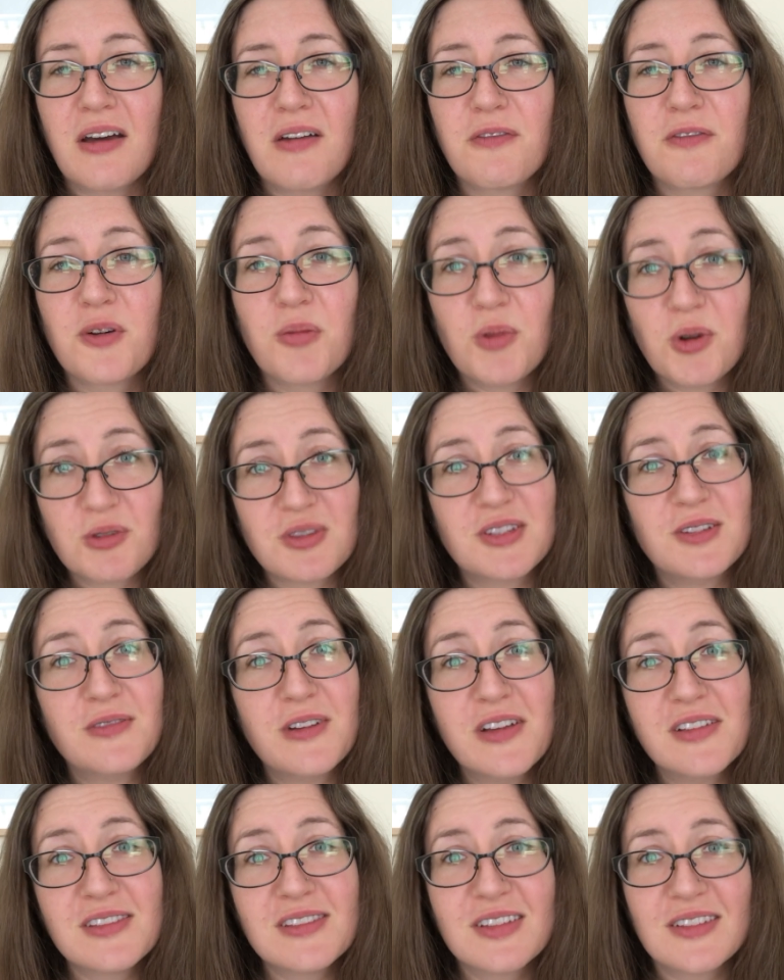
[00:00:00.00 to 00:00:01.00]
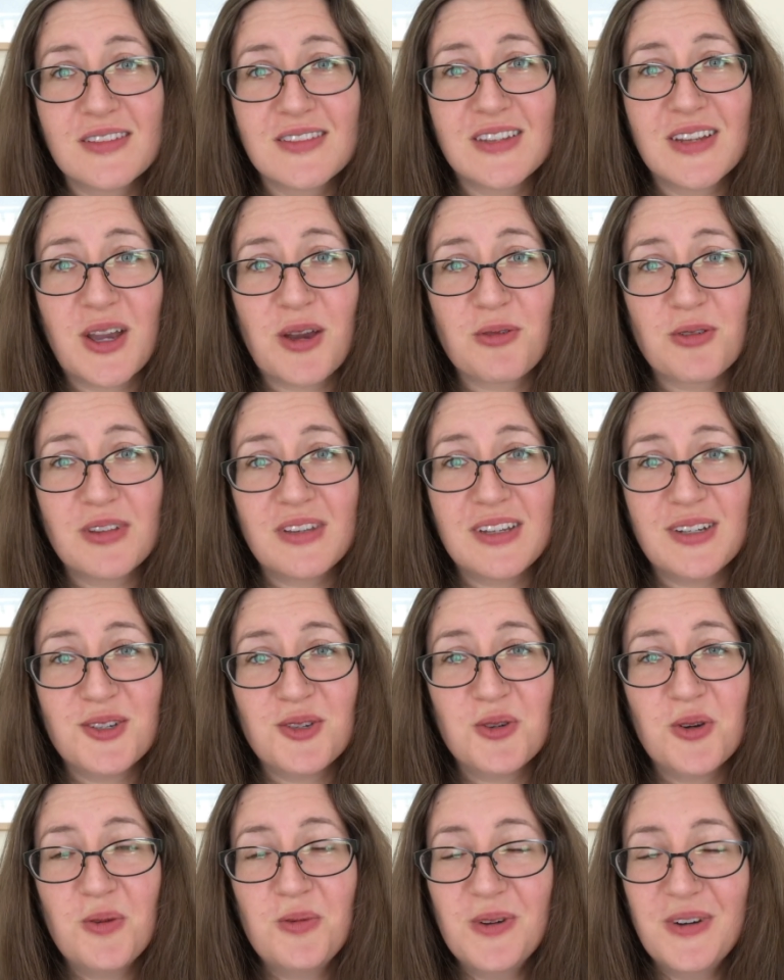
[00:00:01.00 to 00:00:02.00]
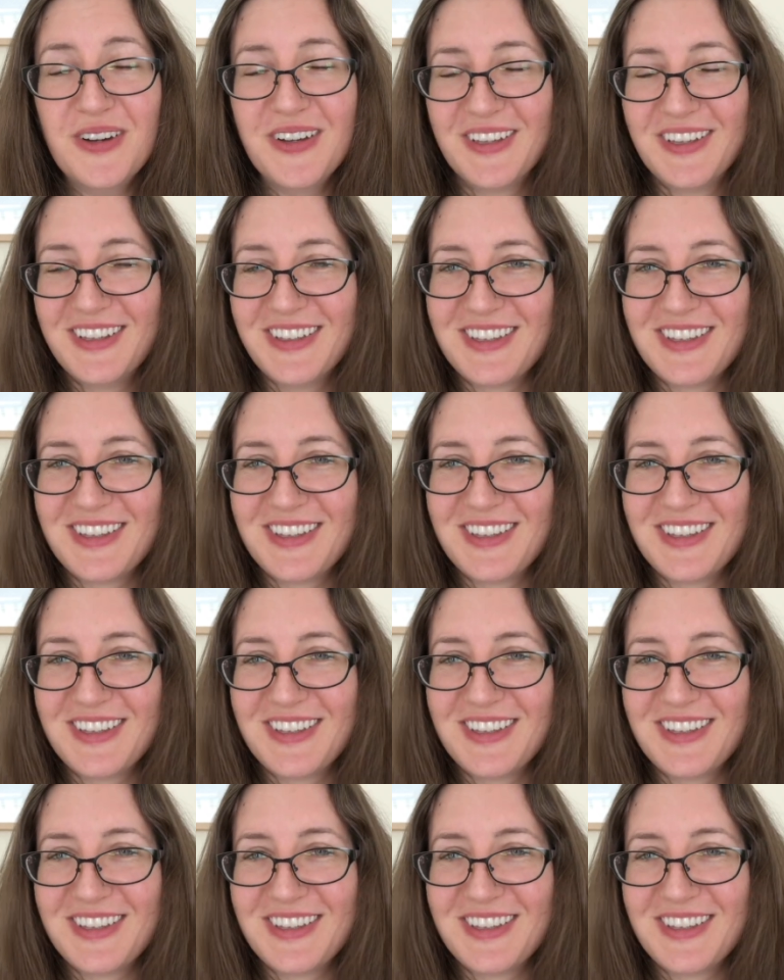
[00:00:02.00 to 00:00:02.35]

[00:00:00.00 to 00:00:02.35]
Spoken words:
For most of us, that's not really doable.